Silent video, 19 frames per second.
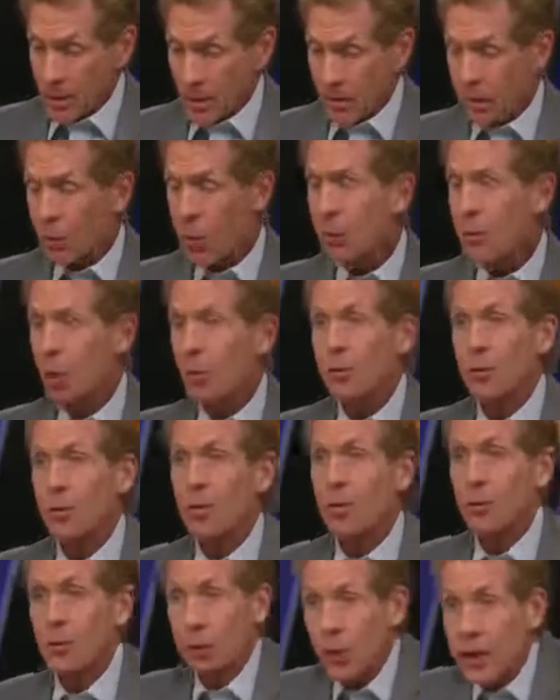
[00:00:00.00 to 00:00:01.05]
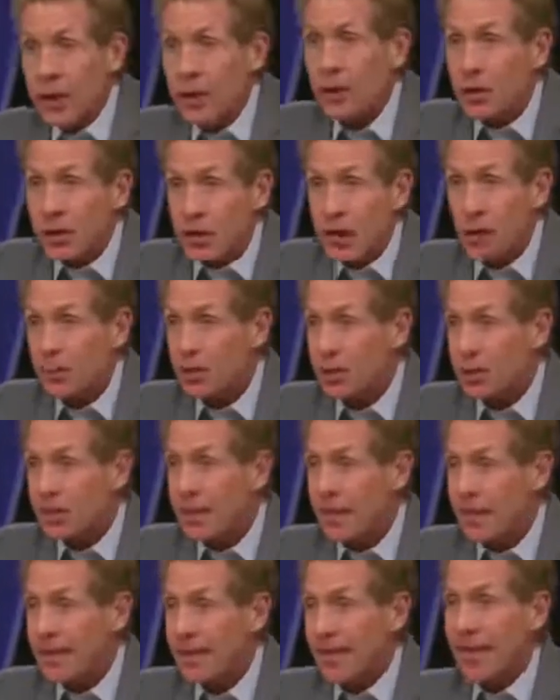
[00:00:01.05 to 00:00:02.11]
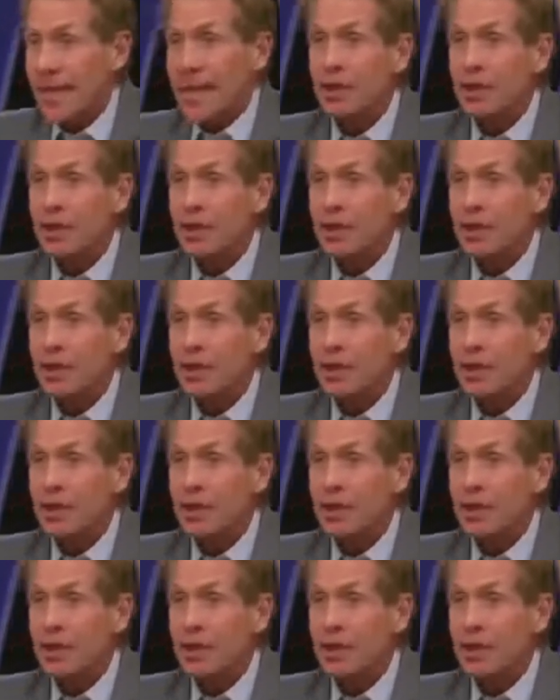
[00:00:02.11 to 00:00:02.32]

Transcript: Tony Romo threw 3 interceptions that day,